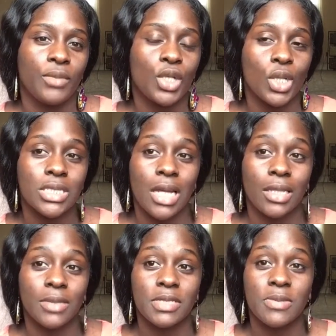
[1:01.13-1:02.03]
it's
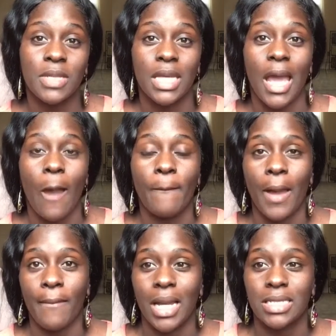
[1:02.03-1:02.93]
all up to me and how
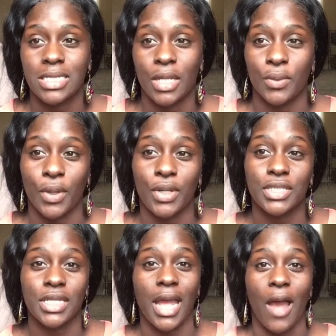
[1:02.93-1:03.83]
my mindset works and